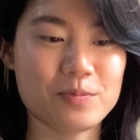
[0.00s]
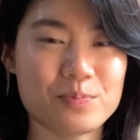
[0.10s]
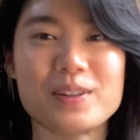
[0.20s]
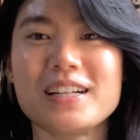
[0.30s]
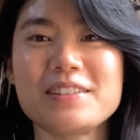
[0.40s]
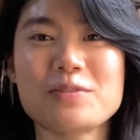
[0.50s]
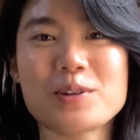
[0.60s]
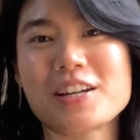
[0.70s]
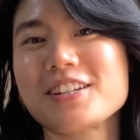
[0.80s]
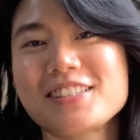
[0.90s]
but we're
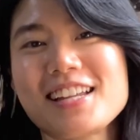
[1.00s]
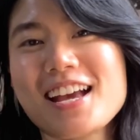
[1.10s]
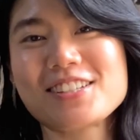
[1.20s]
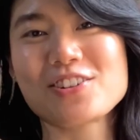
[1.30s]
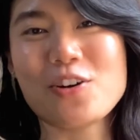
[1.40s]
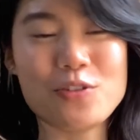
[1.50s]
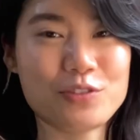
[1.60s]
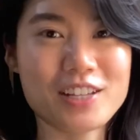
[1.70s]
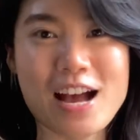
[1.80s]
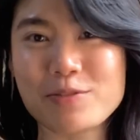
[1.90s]
here today, so
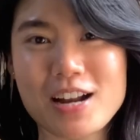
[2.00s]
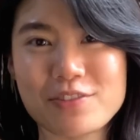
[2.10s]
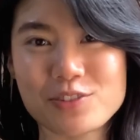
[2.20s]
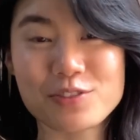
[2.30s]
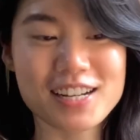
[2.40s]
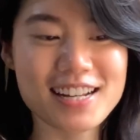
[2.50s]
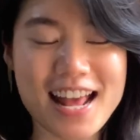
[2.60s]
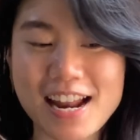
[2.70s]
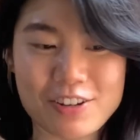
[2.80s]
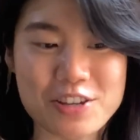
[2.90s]
hopefully I wouldn't have to read it
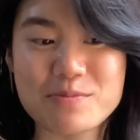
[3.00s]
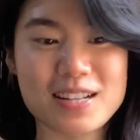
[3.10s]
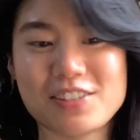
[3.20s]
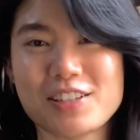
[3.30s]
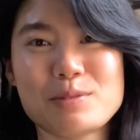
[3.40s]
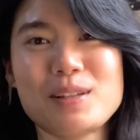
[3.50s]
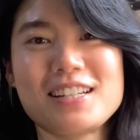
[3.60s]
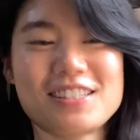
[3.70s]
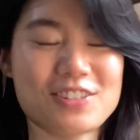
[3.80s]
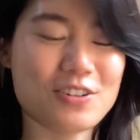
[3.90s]
and I'll hear myself explain
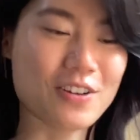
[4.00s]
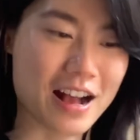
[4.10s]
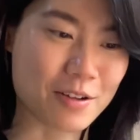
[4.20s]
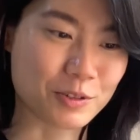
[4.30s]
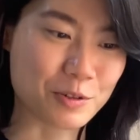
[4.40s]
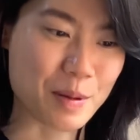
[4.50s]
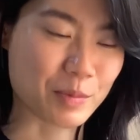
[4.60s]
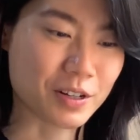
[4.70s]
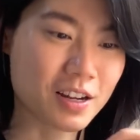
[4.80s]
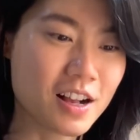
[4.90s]
it, so I will
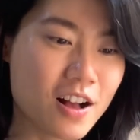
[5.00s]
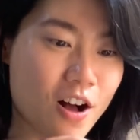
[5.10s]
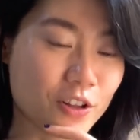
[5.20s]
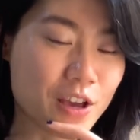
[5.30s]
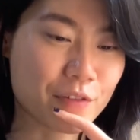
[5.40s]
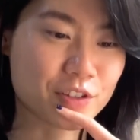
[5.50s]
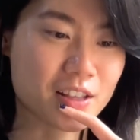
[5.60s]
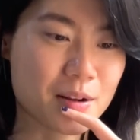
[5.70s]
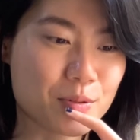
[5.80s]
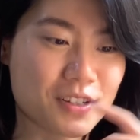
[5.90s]
remember all the effort
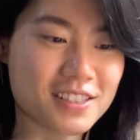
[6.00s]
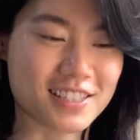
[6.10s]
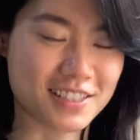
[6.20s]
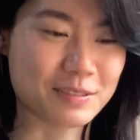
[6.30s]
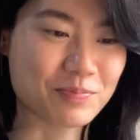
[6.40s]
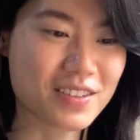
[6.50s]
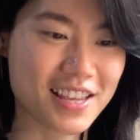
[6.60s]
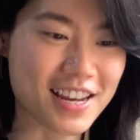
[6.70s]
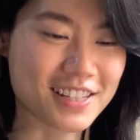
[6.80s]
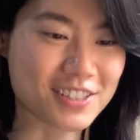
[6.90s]
that I put into
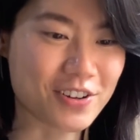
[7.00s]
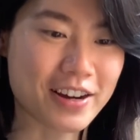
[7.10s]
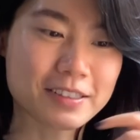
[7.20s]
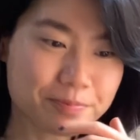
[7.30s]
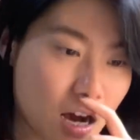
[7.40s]
getting this grade.